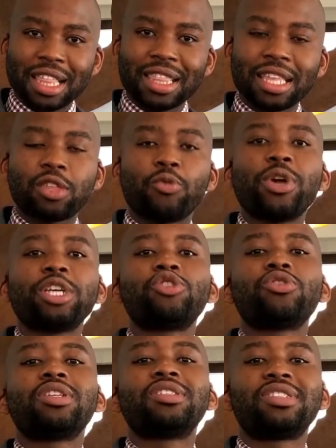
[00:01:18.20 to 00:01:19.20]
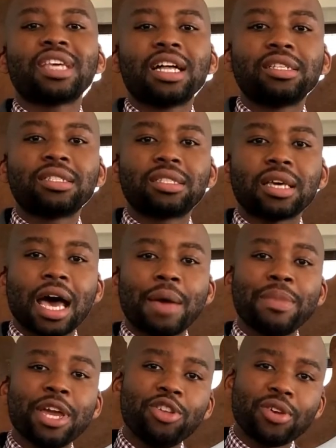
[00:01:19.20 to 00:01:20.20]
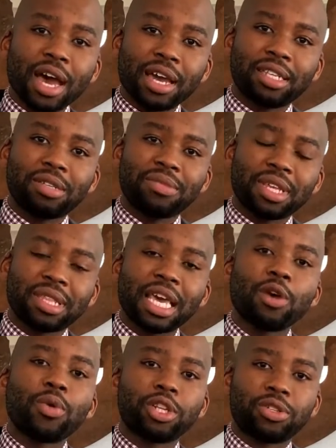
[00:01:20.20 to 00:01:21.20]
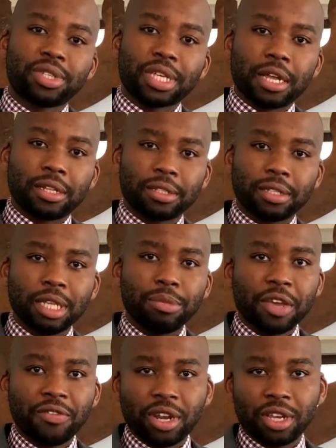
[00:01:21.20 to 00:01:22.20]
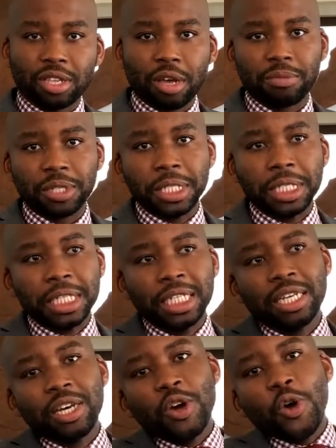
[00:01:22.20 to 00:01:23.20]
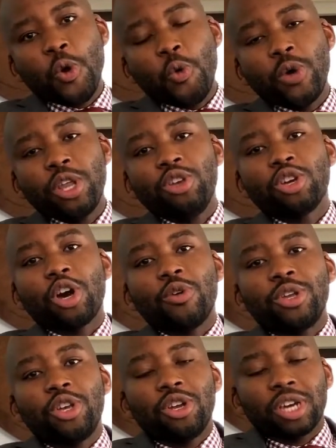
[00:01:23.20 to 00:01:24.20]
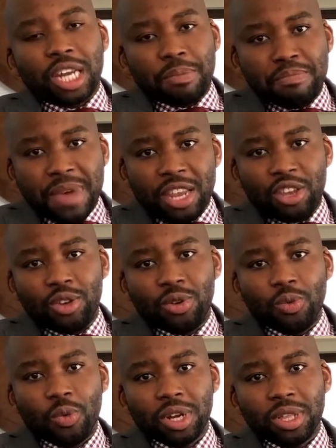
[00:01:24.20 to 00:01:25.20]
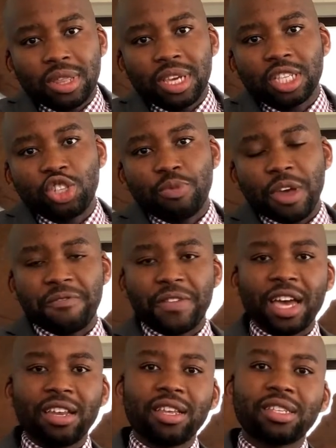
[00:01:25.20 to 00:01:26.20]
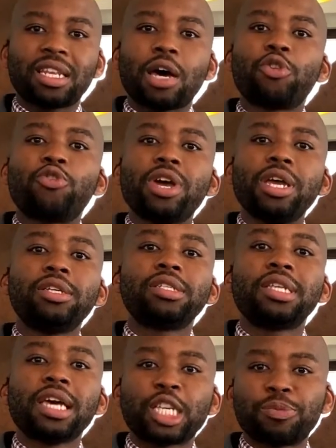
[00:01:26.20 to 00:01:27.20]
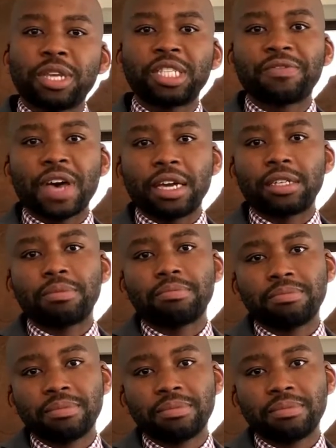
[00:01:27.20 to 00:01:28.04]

that the restaurant sells the menu item that they want to sell. Let me give you an example. When you go and you look at a menu, one of the things that you may find is an outrageously expensive item.